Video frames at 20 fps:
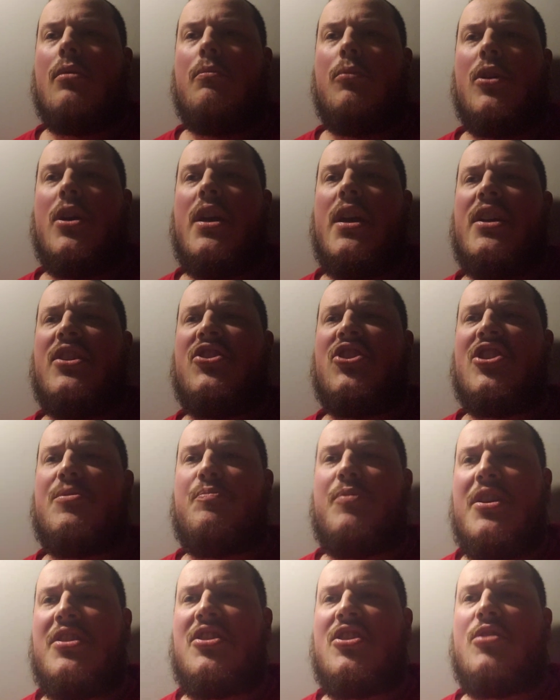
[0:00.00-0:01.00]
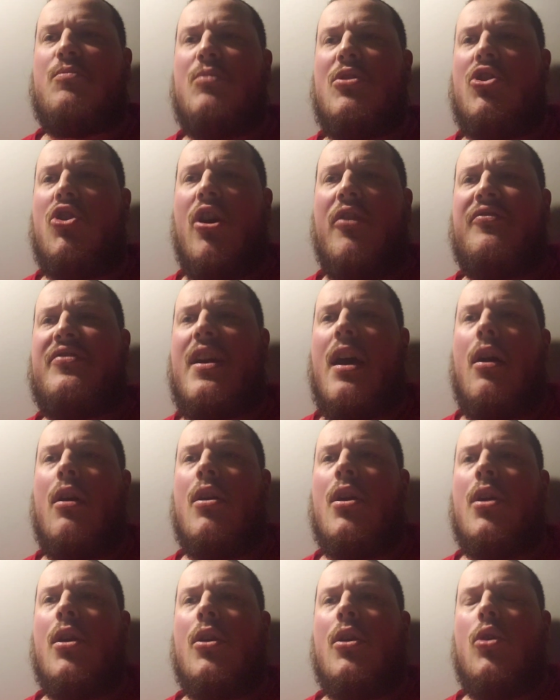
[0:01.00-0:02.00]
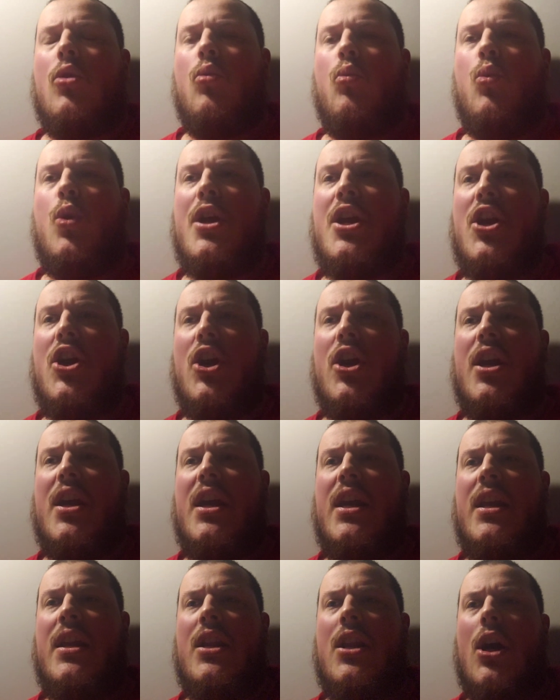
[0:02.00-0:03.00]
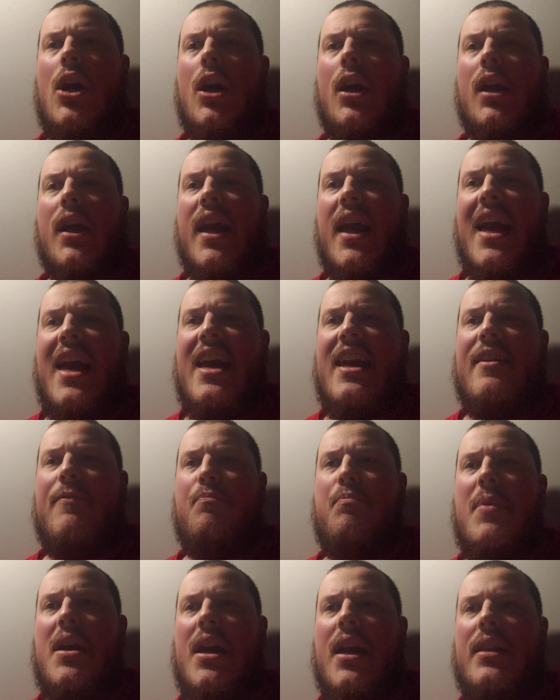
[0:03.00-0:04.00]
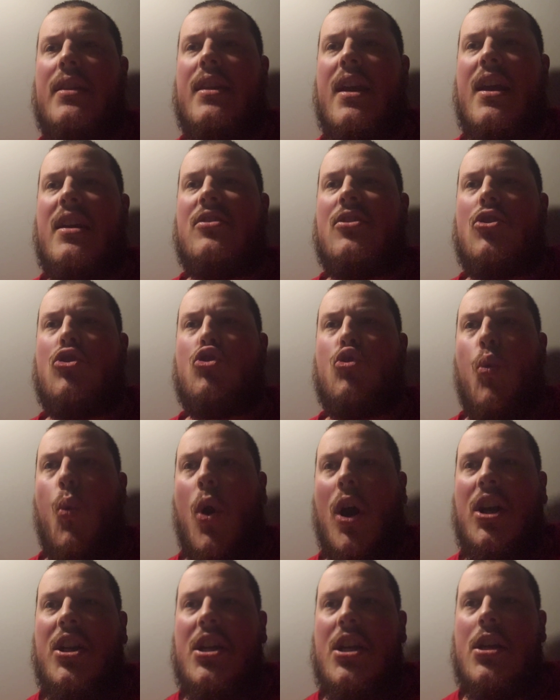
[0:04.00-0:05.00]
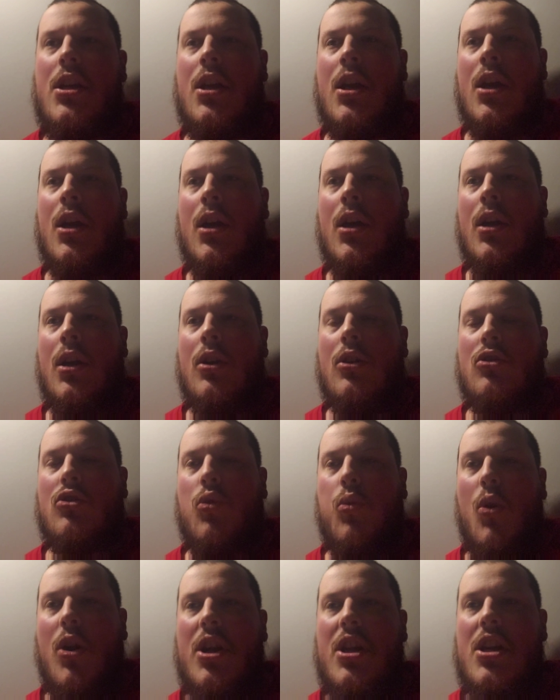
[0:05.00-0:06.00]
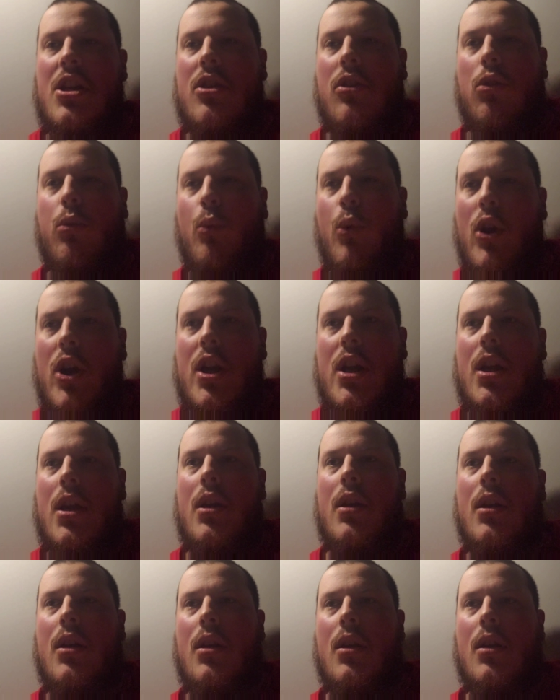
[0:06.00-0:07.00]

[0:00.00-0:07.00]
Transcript: but it just pisses me off that we're in the caveman days in 20 23.